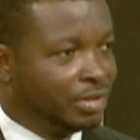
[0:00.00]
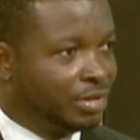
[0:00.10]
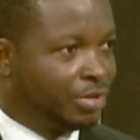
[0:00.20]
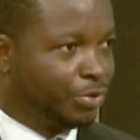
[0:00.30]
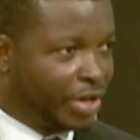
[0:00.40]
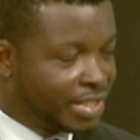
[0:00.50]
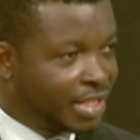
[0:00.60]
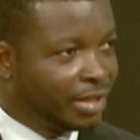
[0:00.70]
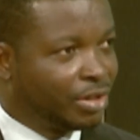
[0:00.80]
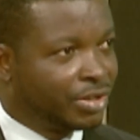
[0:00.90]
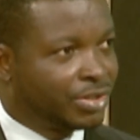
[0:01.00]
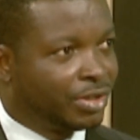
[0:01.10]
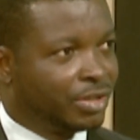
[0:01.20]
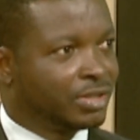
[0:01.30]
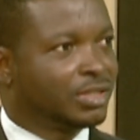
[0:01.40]
Resident
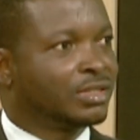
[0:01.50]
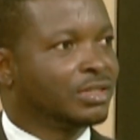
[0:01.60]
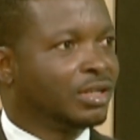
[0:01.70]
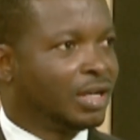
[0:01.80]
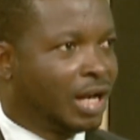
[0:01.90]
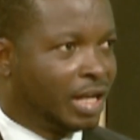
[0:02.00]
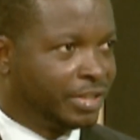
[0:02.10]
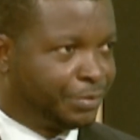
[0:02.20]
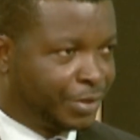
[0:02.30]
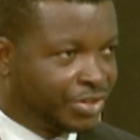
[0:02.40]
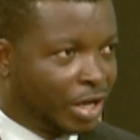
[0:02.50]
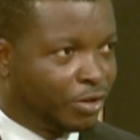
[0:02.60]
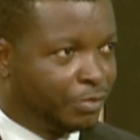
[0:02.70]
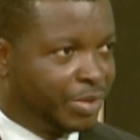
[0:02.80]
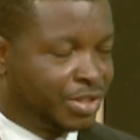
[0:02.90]
doctors and the federal
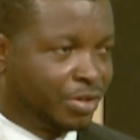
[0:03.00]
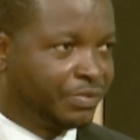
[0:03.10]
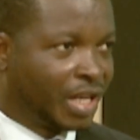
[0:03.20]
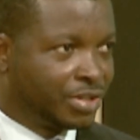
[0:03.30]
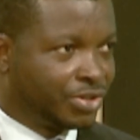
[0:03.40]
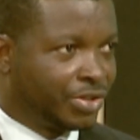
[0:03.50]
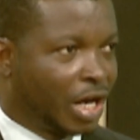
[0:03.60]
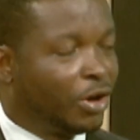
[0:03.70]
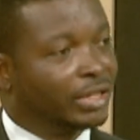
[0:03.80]
government of Nigeria, under